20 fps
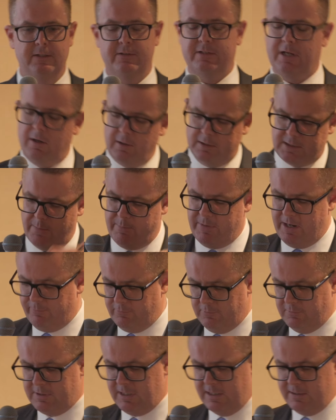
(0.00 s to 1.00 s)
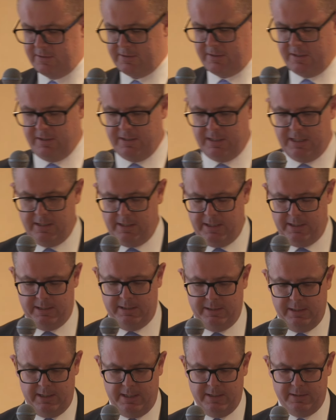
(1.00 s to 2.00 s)
say, oh, come and have a look
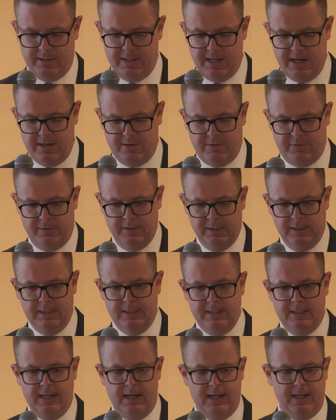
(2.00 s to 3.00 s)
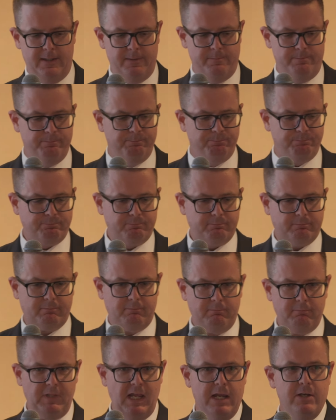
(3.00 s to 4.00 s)
underneath. And
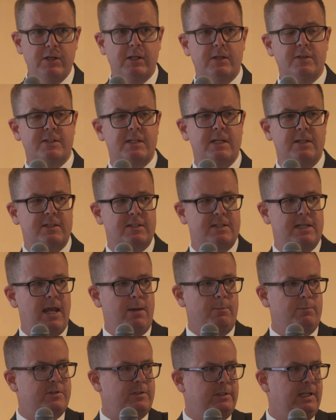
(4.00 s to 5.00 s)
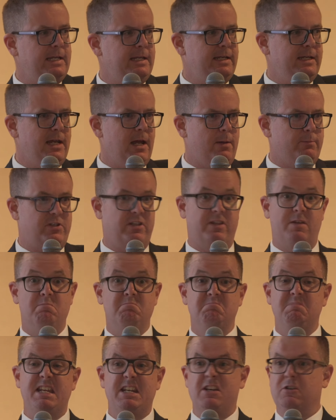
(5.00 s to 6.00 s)
you can see steps leading up to the
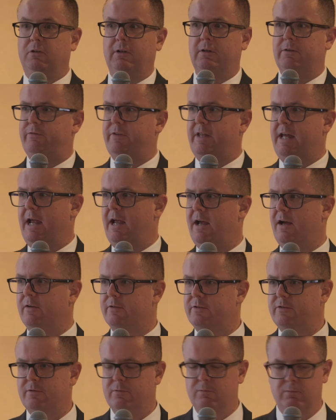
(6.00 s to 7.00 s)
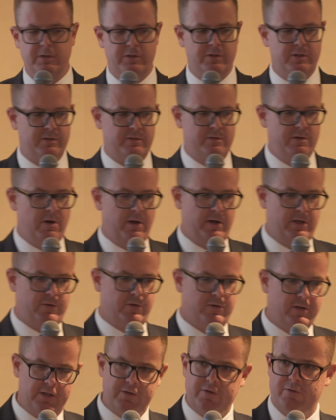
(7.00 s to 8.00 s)
middle of the house, which is not a
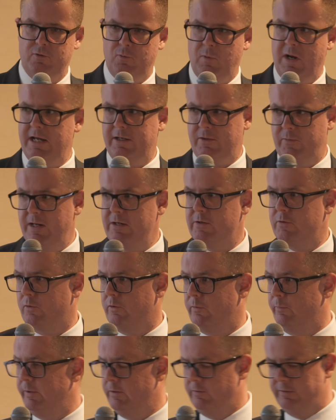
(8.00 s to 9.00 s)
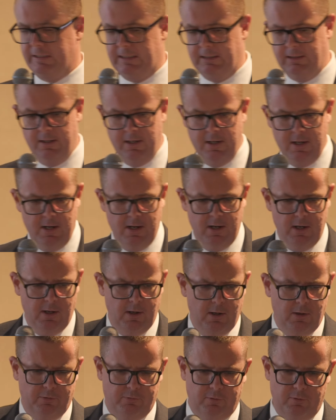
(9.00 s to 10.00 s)
traditional way to enter a building,
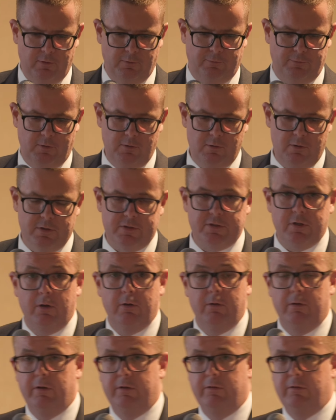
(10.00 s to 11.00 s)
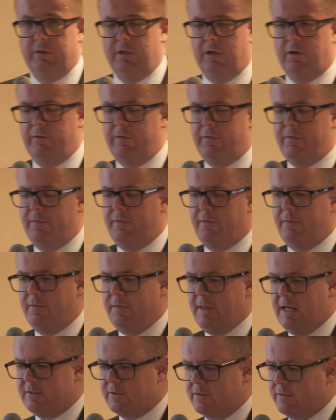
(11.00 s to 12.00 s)
through the floor. So, you know,
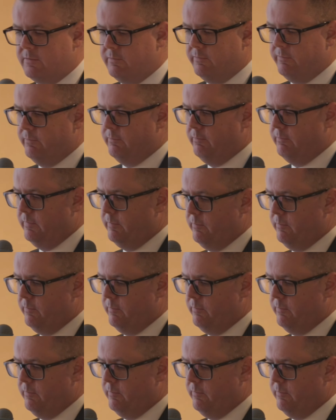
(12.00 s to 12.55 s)
that's